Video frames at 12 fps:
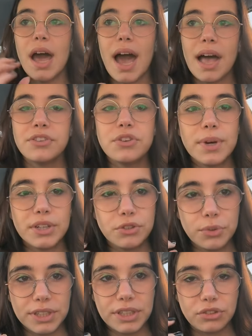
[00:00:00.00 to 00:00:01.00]
as you are
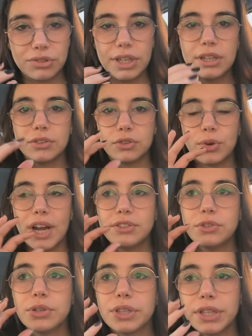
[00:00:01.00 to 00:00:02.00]
doing the trick, try
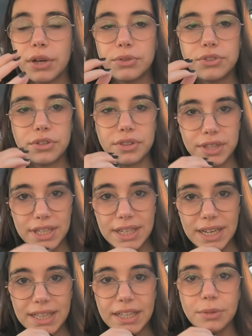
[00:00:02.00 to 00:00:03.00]
to close your
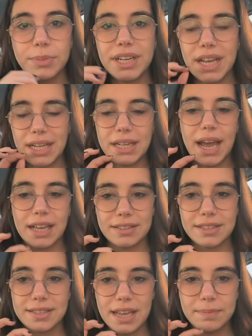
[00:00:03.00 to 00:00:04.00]
teeth a little bit and at
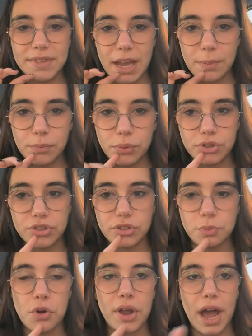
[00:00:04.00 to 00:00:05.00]
the same time push the
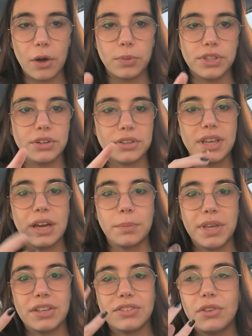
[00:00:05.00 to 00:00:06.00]
smoke out with your tongue
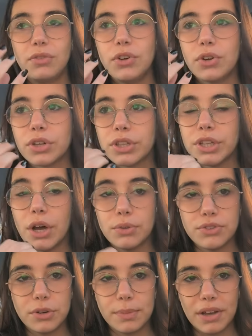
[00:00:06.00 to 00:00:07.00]
because if you
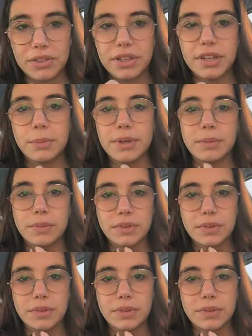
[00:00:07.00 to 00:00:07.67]
close your mouth a little bit,